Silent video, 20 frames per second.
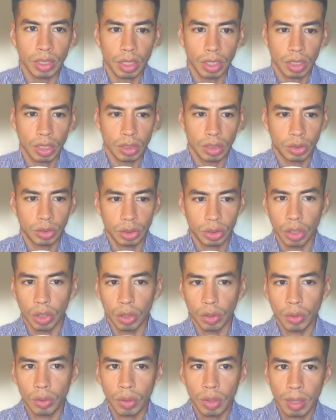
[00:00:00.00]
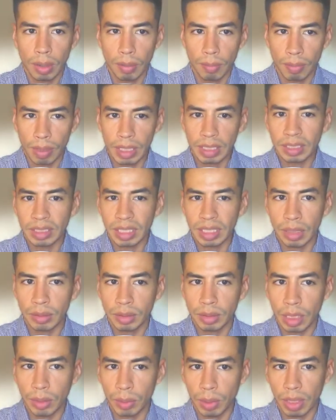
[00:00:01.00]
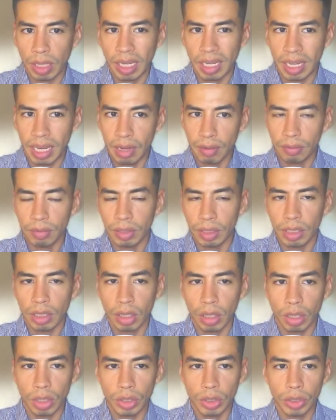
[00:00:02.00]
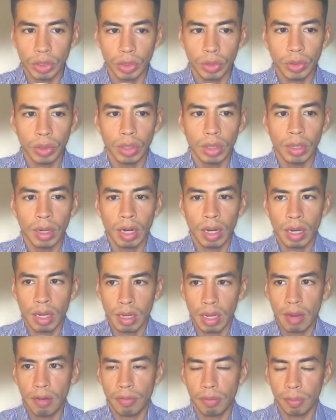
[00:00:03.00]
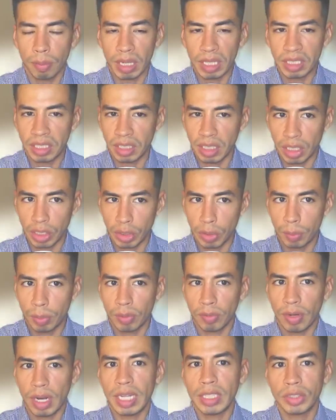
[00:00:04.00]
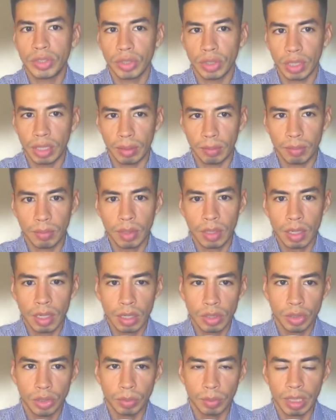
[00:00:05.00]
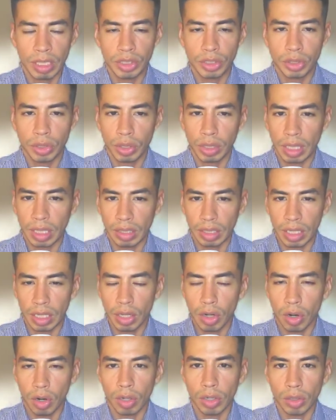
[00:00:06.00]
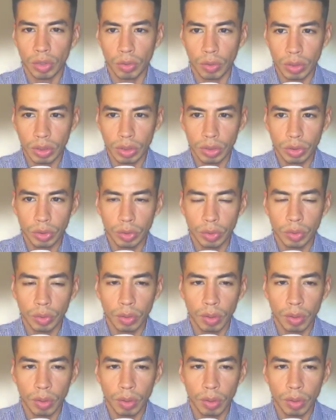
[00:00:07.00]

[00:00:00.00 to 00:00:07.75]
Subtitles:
so many times they rely heavily on your information that you provide to them to make sure that they are going to